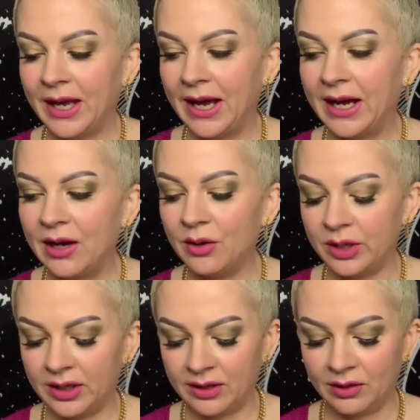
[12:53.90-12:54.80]
How
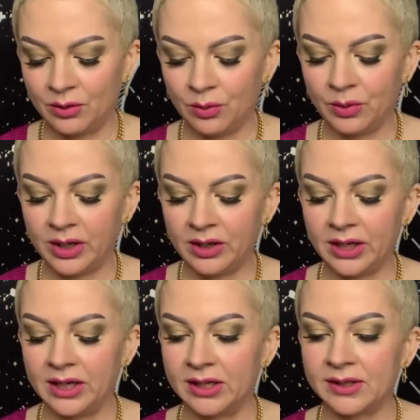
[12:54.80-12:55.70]
can
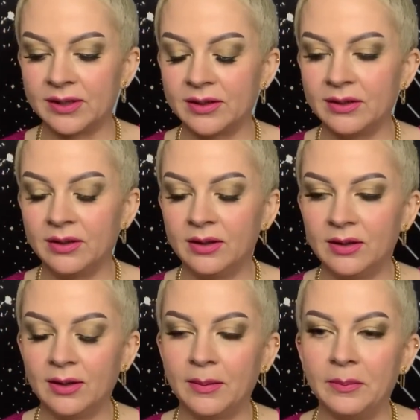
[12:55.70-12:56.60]
Aquarius
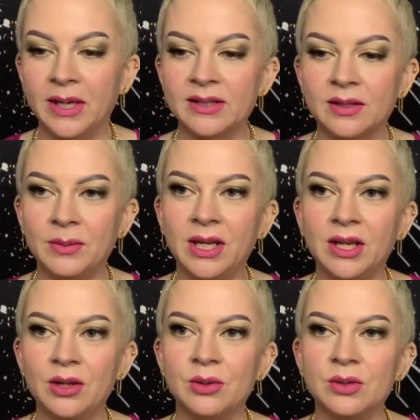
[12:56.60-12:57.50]
best make
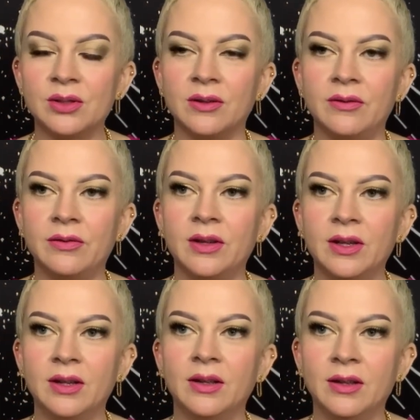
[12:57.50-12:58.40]
use of
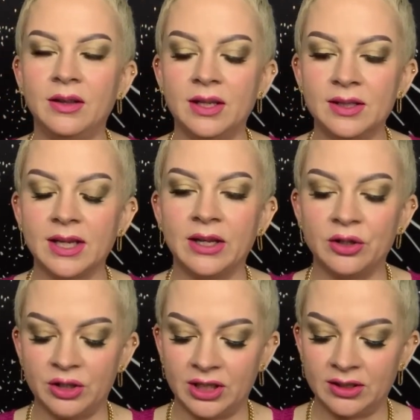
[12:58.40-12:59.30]
these
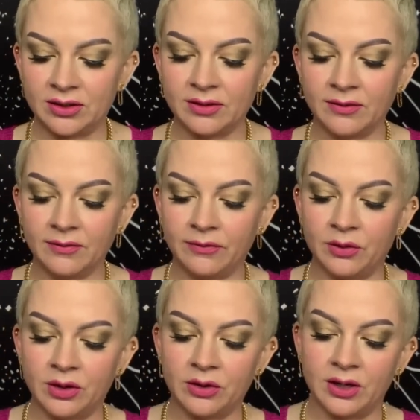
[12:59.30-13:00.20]
energies
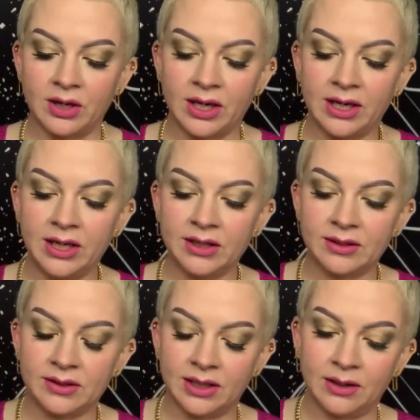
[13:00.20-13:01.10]
for their
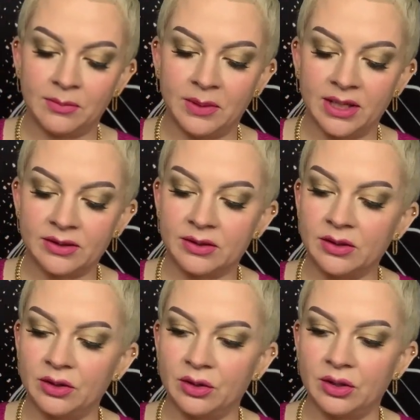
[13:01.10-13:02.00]
highest and
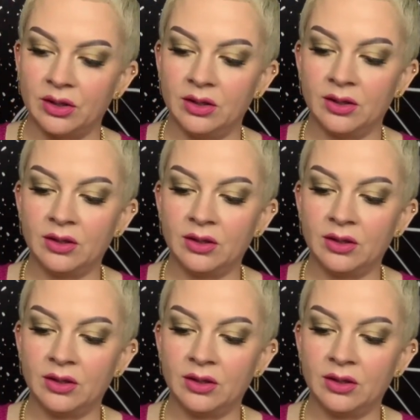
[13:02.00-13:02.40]
best good?